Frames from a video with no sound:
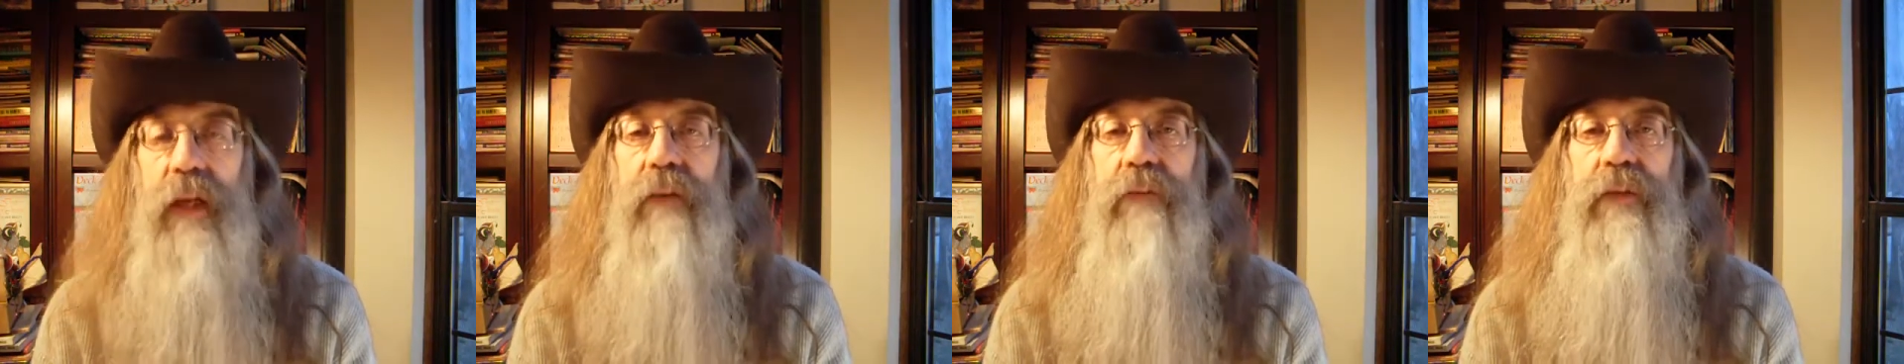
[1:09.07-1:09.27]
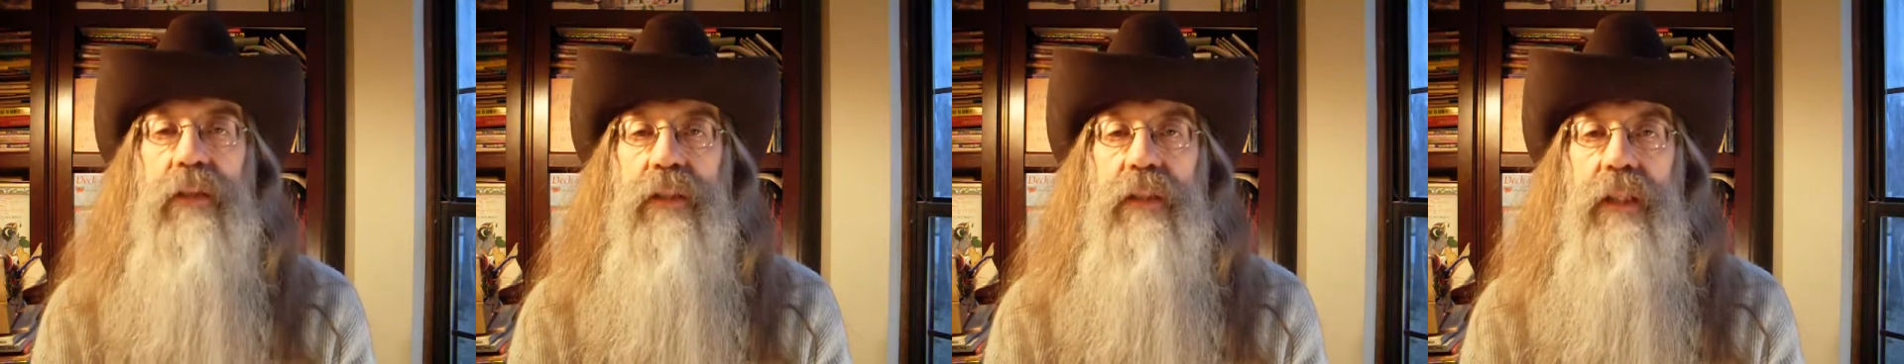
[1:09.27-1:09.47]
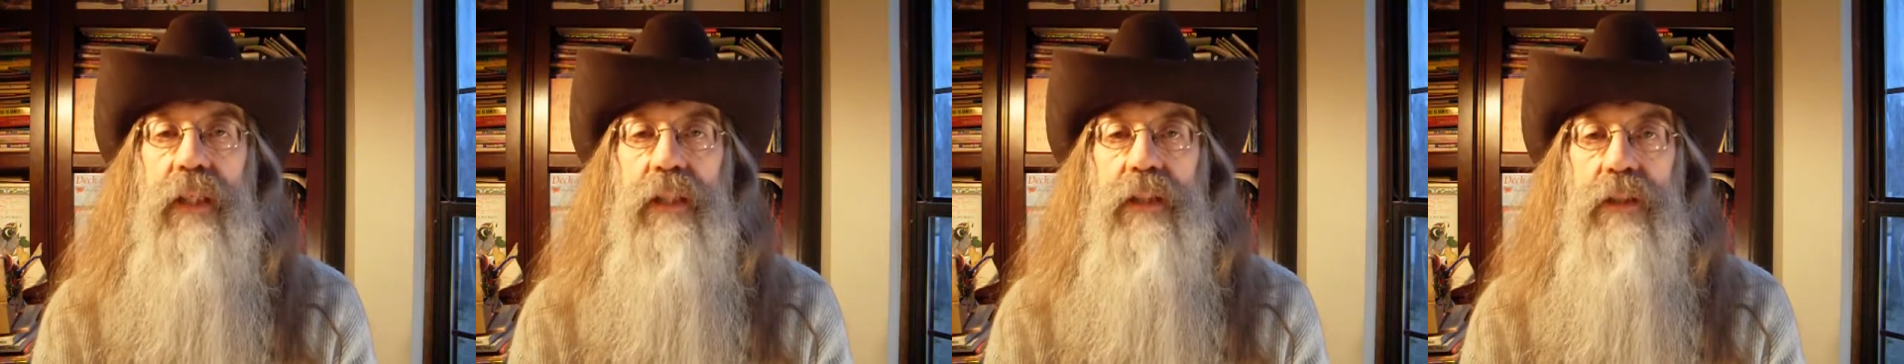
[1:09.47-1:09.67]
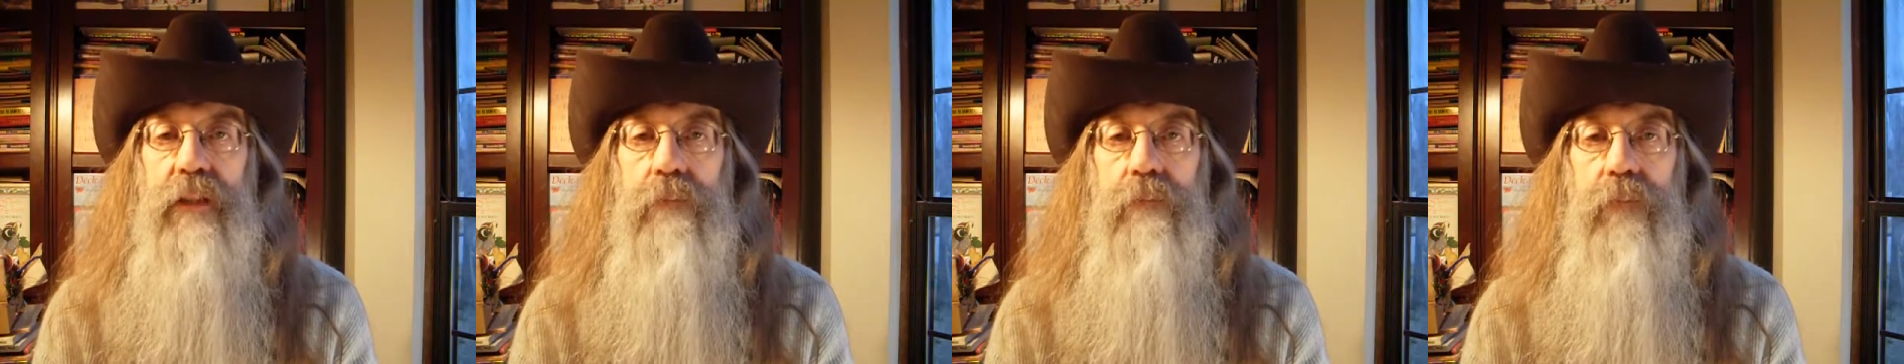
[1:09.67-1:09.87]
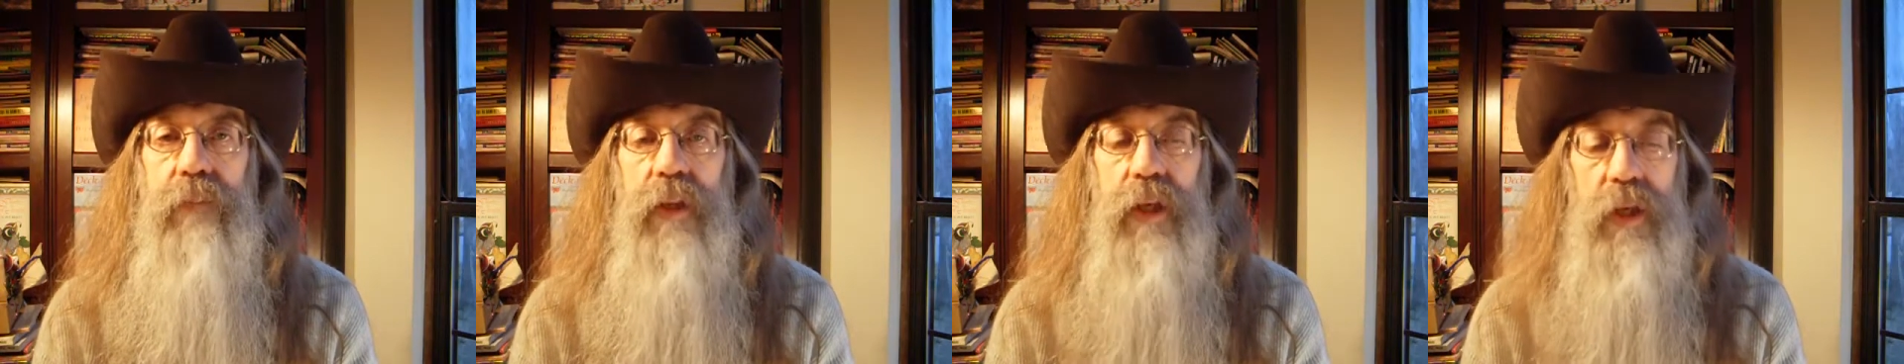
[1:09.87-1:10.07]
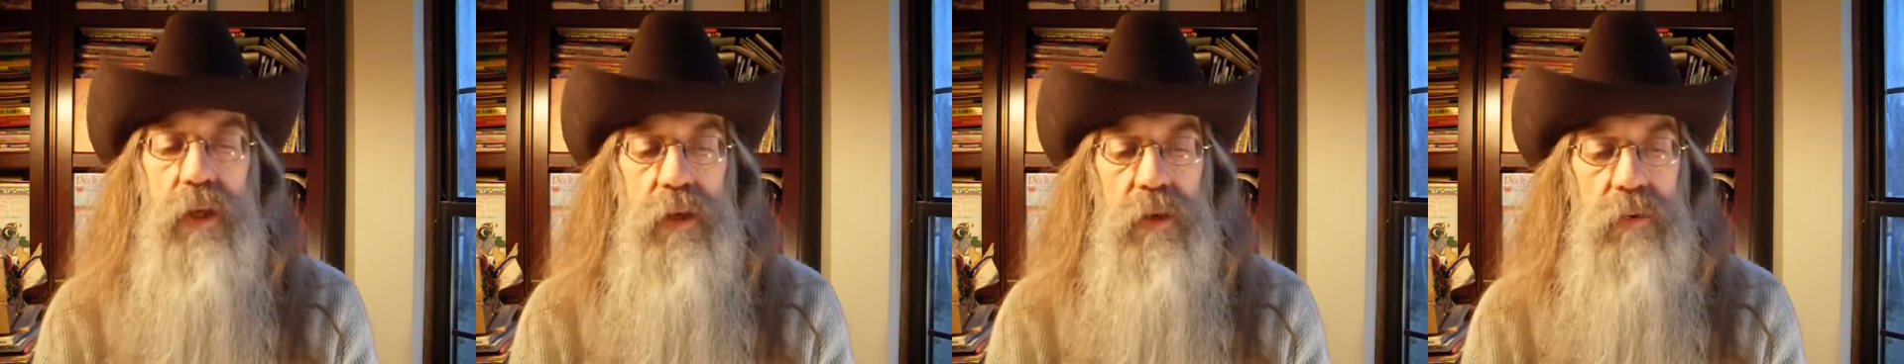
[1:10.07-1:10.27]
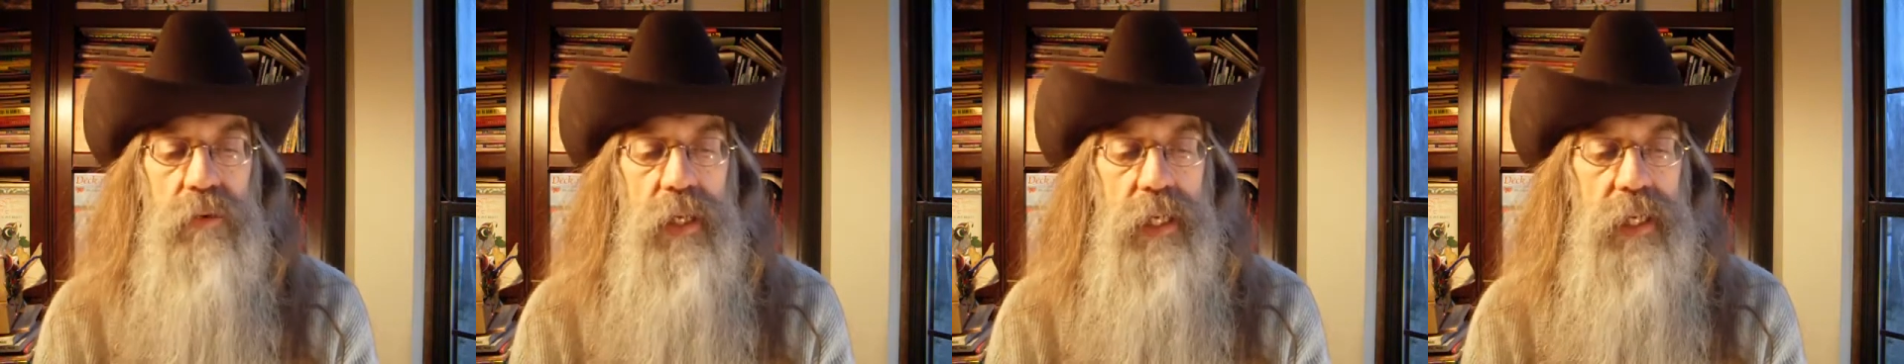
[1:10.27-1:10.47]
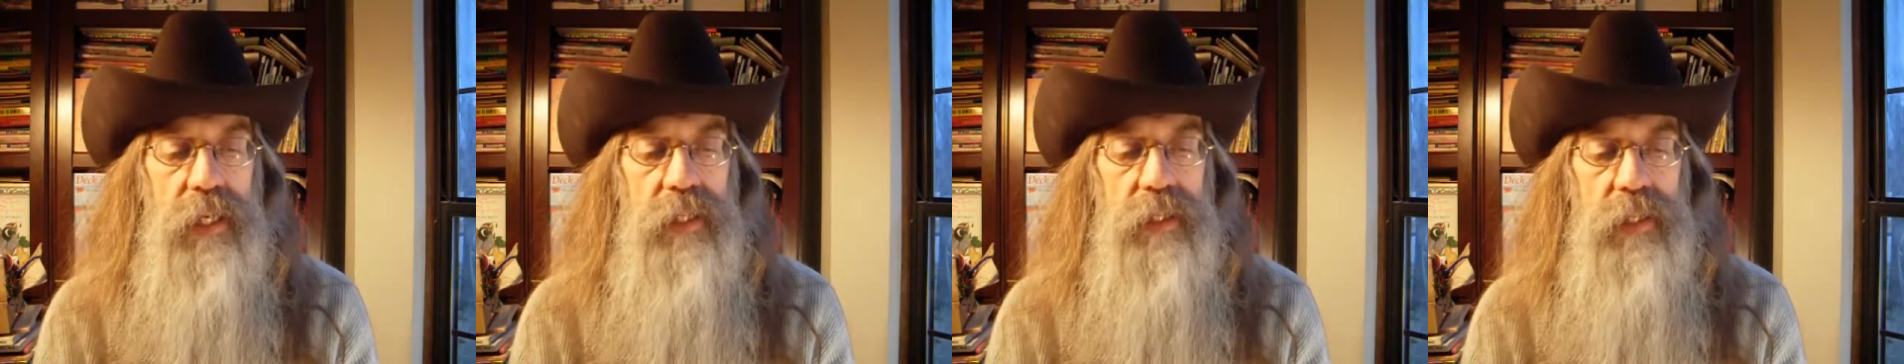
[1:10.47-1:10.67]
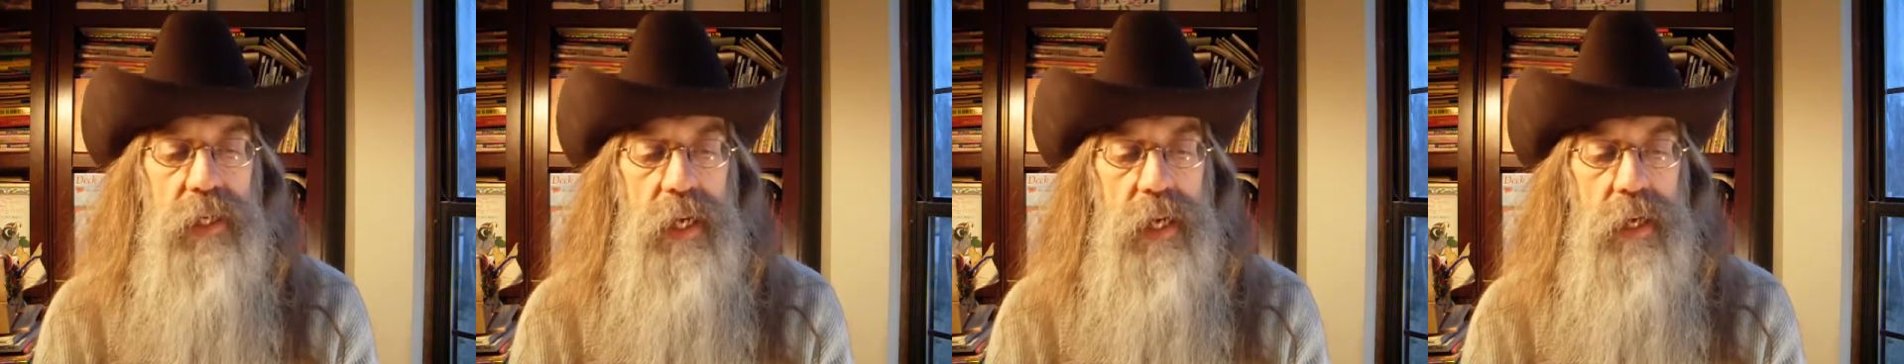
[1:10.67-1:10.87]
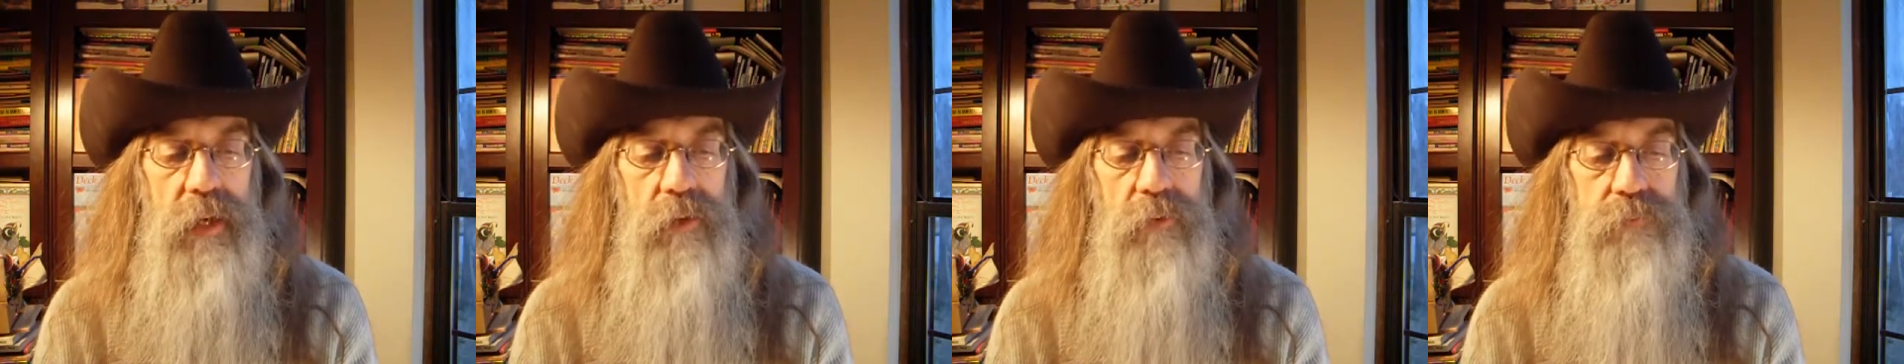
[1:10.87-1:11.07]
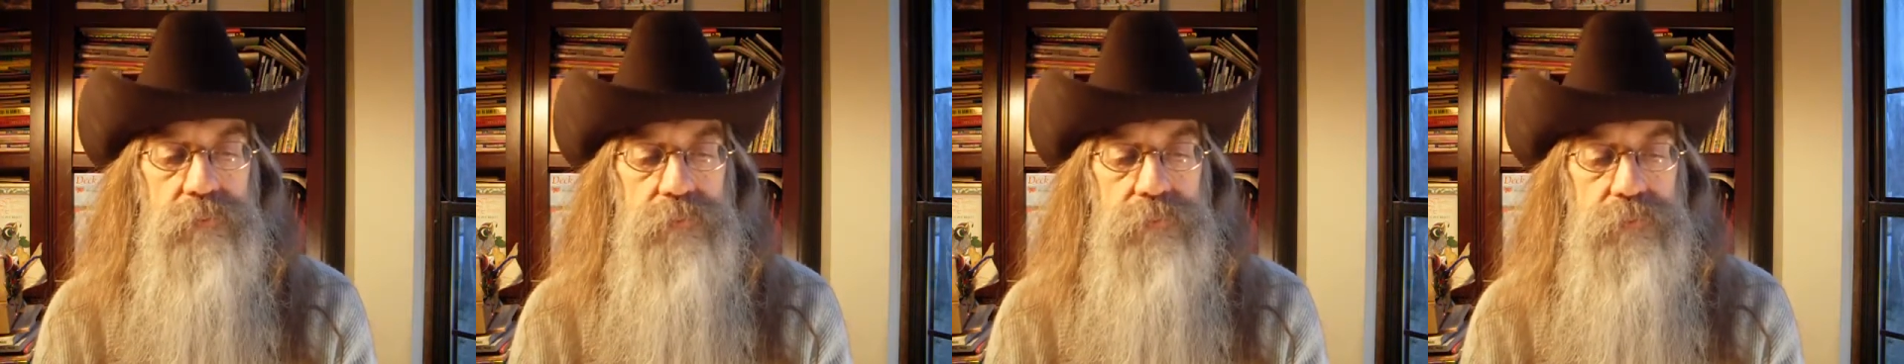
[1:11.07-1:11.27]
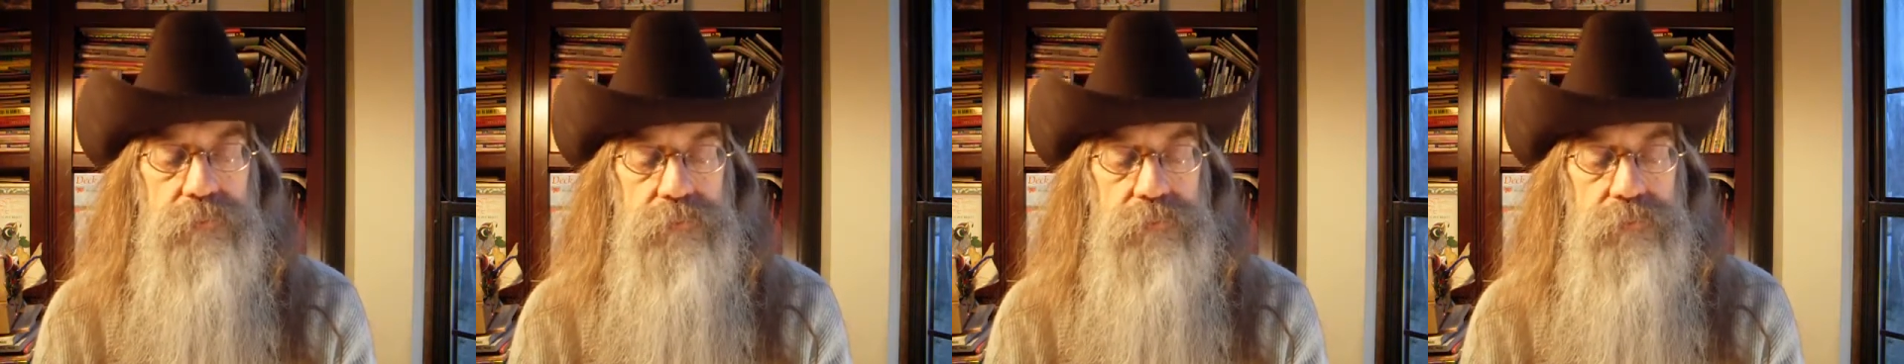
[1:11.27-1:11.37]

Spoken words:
manifestation here and now.